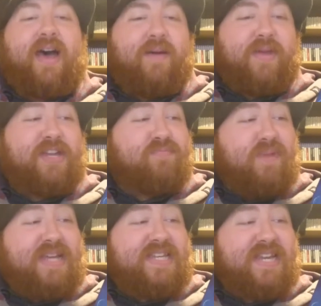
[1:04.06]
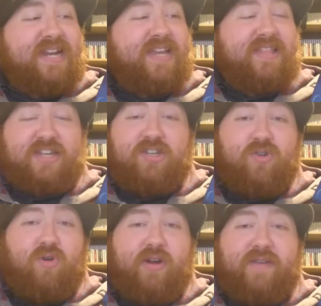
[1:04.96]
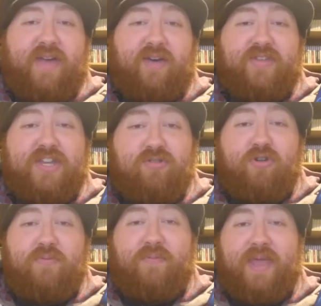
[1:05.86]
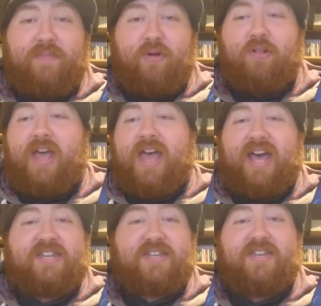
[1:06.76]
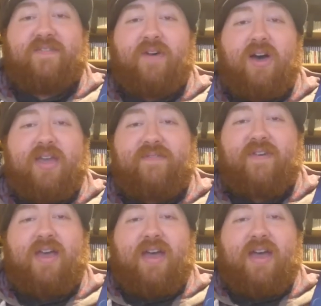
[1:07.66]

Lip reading: It's basically the story of how this group of people has to survive